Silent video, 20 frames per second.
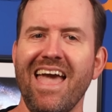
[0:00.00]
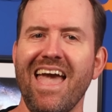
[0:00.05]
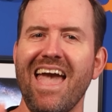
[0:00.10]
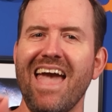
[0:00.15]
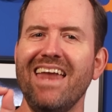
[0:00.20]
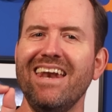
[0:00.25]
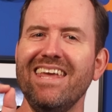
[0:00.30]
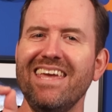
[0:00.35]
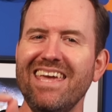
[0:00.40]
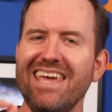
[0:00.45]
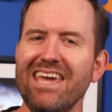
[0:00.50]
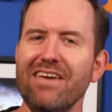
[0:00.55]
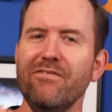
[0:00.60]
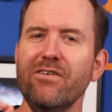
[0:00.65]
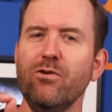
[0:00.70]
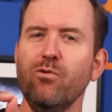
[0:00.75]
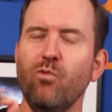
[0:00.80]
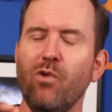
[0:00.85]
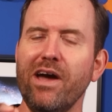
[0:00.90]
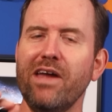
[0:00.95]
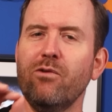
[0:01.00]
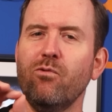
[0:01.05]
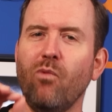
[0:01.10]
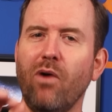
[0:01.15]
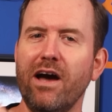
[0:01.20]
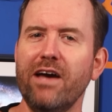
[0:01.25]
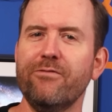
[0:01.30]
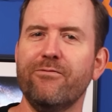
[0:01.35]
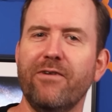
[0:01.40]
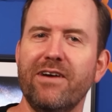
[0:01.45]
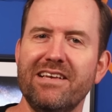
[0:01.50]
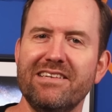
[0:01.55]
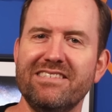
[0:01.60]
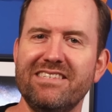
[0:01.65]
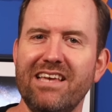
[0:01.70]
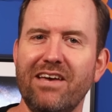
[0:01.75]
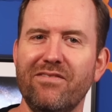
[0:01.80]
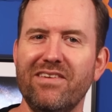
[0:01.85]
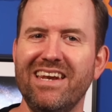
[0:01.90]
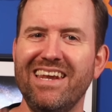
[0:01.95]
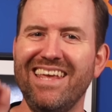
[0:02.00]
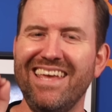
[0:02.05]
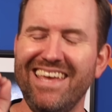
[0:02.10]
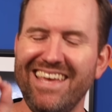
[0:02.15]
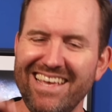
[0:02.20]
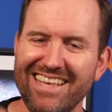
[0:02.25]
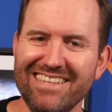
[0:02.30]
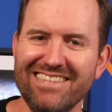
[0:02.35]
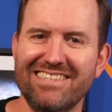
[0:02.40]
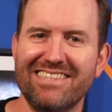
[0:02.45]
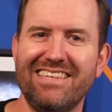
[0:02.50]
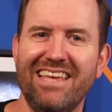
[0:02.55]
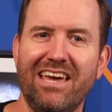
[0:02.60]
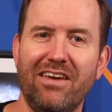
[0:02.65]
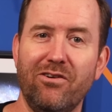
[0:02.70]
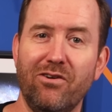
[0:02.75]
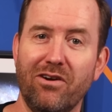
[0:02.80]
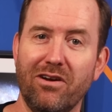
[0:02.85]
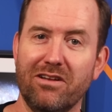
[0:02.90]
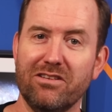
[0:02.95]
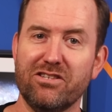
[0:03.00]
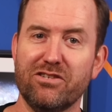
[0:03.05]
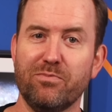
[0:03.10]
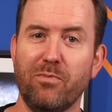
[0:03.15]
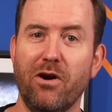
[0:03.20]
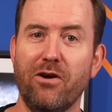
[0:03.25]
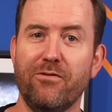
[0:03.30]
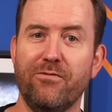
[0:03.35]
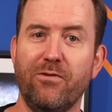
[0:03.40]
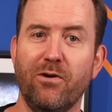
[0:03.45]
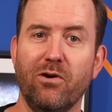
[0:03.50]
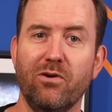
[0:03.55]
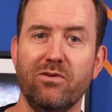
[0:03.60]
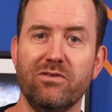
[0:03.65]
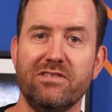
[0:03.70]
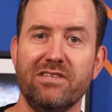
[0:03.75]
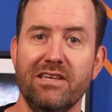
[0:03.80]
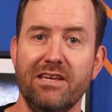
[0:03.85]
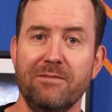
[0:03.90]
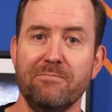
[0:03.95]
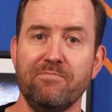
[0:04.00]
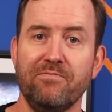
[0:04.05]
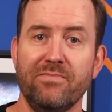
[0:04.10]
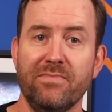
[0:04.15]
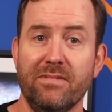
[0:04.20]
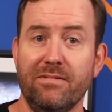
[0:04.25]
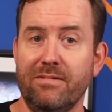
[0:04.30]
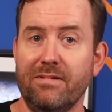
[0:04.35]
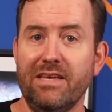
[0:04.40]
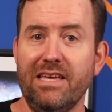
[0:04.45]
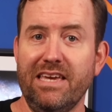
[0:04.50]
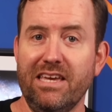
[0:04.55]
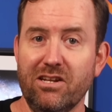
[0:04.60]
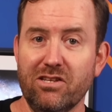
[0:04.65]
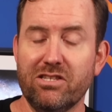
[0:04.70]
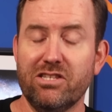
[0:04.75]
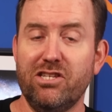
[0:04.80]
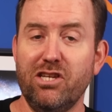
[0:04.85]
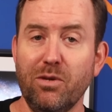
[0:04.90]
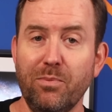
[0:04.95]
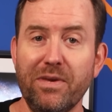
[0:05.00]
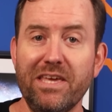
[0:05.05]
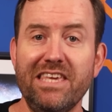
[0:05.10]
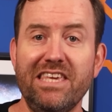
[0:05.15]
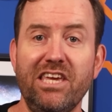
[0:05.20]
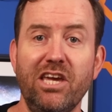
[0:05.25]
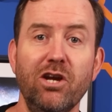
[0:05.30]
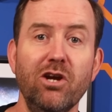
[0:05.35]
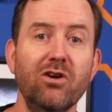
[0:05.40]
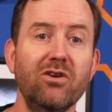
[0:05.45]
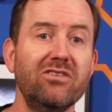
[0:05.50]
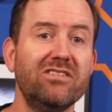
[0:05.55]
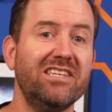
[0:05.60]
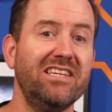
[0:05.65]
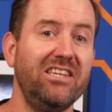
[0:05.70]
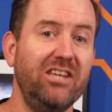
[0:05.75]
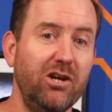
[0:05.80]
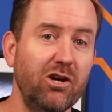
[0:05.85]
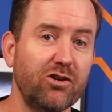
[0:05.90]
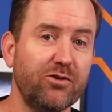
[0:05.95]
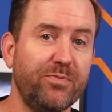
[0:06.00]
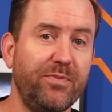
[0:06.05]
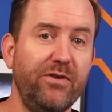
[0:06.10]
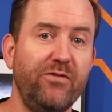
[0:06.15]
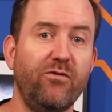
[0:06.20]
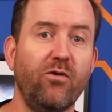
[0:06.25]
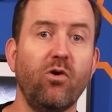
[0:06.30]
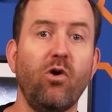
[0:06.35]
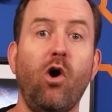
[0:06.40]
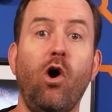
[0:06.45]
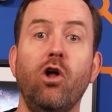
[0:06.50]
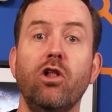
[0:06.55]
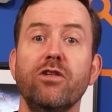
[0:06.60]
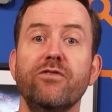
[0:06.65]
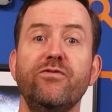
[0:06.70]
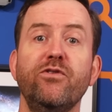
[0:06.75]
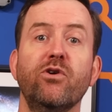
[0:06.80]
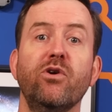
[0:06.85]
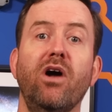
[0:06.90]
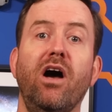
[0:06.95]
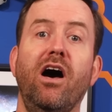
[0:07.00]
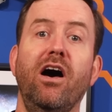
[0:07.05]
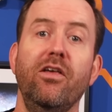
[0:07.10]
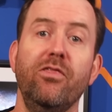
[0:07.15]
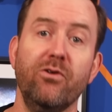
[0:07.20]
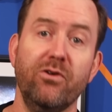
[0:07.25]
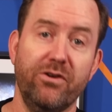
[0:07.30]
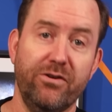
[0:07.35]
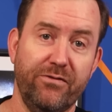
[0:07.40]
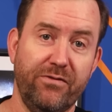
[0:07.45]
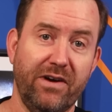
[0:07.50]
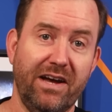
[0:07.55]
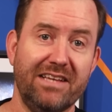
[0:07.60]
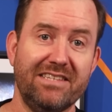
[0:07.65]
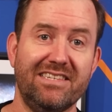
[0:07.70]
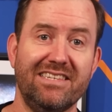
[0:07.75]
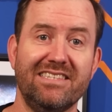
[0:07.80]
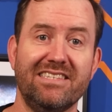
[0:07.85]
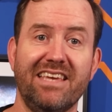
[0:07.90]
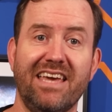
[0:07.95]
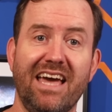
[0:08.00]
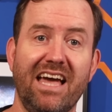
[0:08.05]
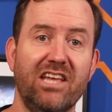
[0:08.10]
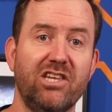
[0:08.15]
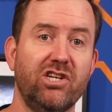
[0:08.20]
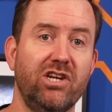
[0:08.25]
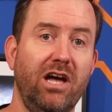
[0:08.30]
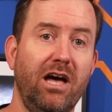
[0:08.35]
And even when Wi-Fi 7 is standard on smartphones, it'll still be years and years before all of your other devices catch